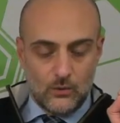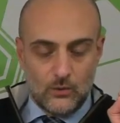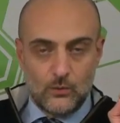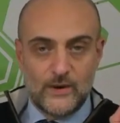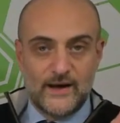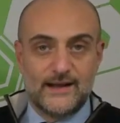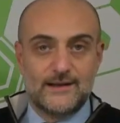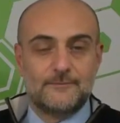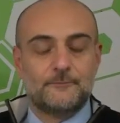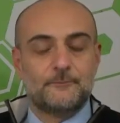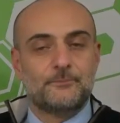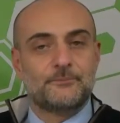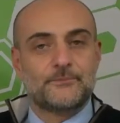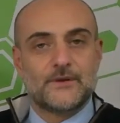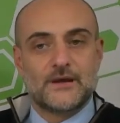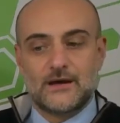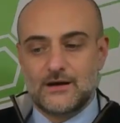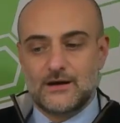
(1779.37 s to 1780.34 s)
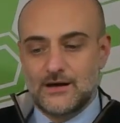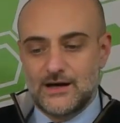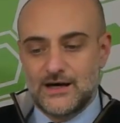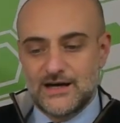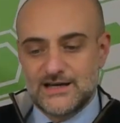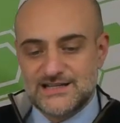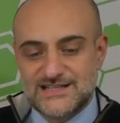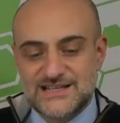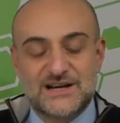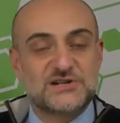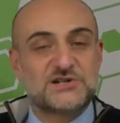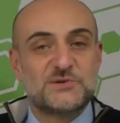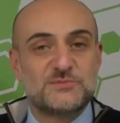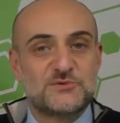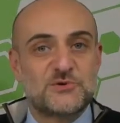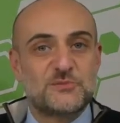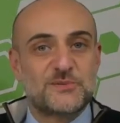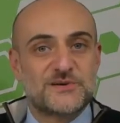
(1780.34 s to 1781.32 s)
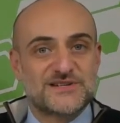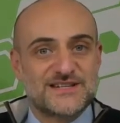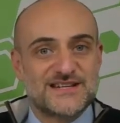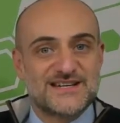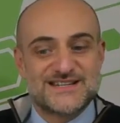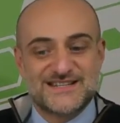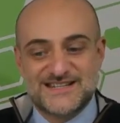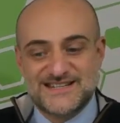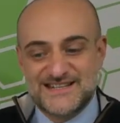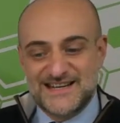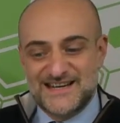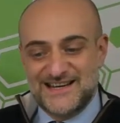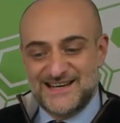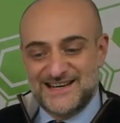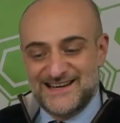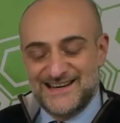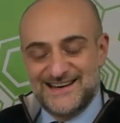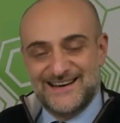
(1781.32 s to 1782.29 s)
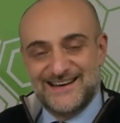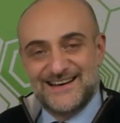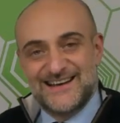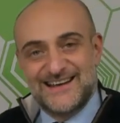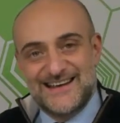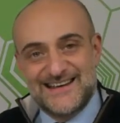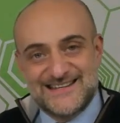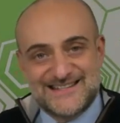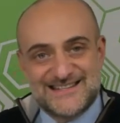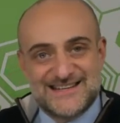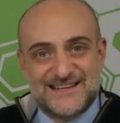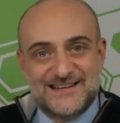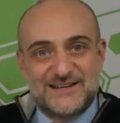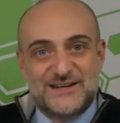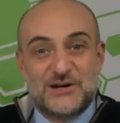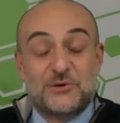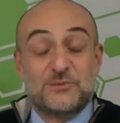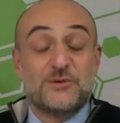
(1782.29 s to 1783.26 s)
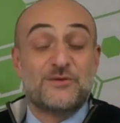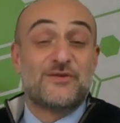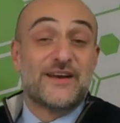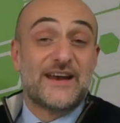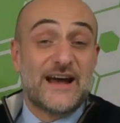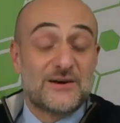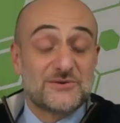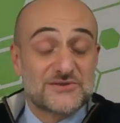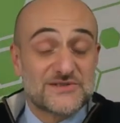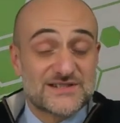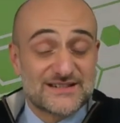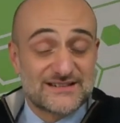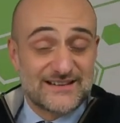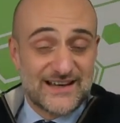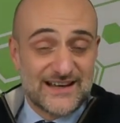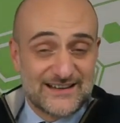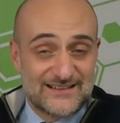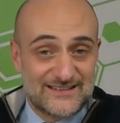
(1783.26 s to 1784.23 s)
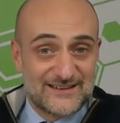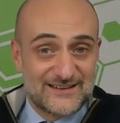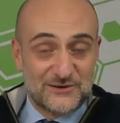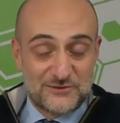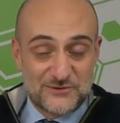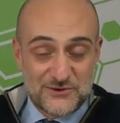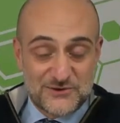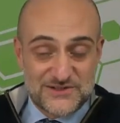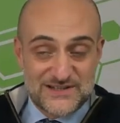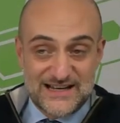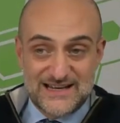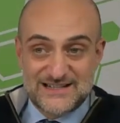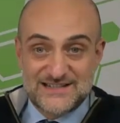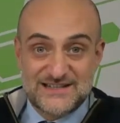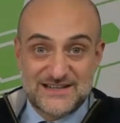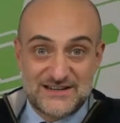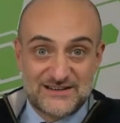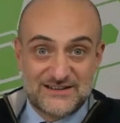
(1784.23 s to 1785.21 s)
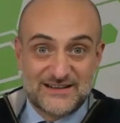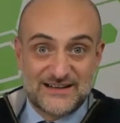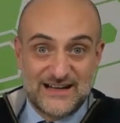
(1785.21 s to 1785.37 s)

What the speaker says: Well, Starship Troopers is we've announced that, of course, last year,